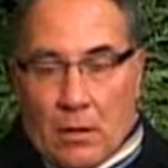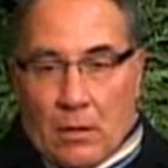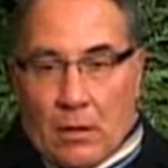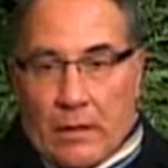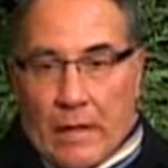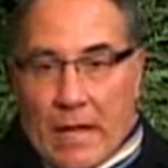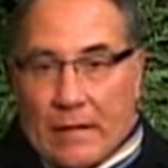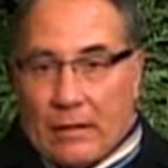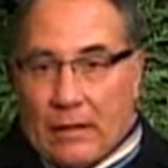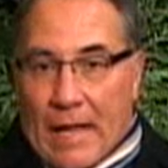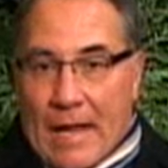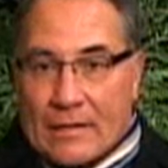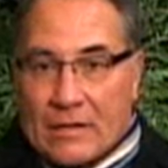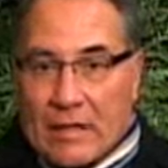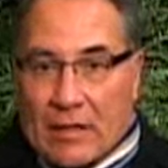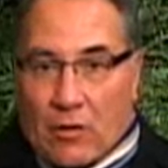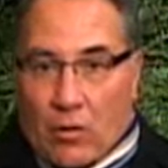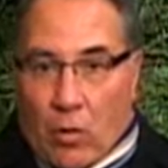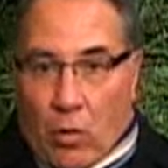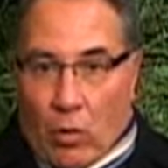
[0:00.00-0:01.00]
Well, that
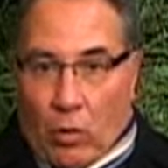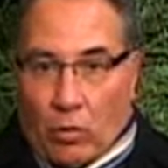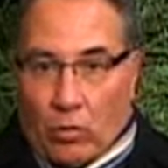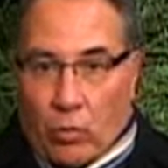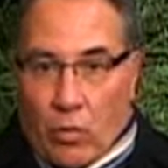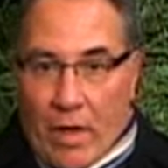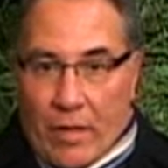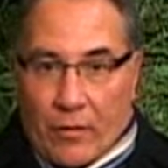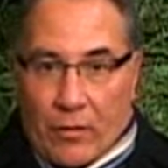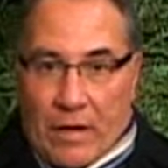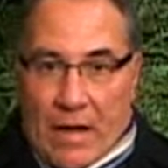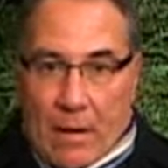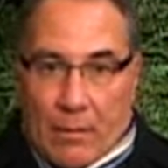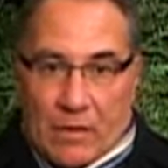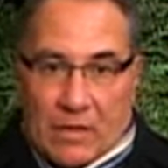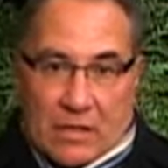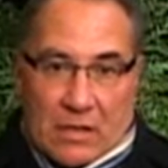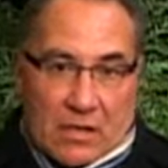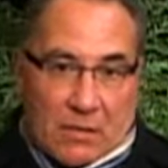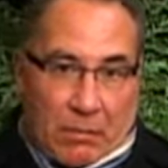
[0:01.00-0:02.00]
classic cold weather
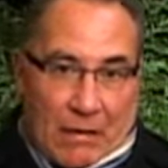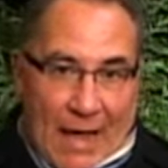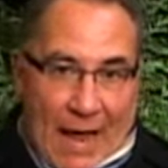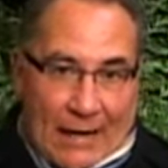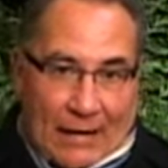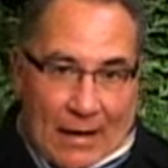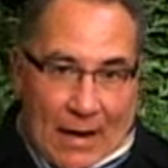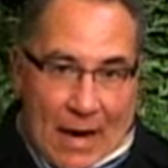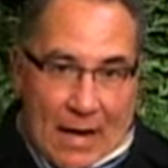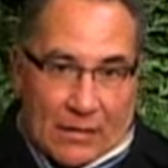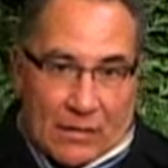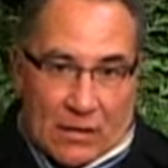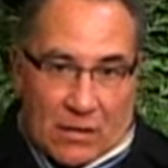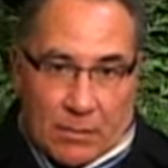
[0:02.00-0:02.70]
nemesis, black ice,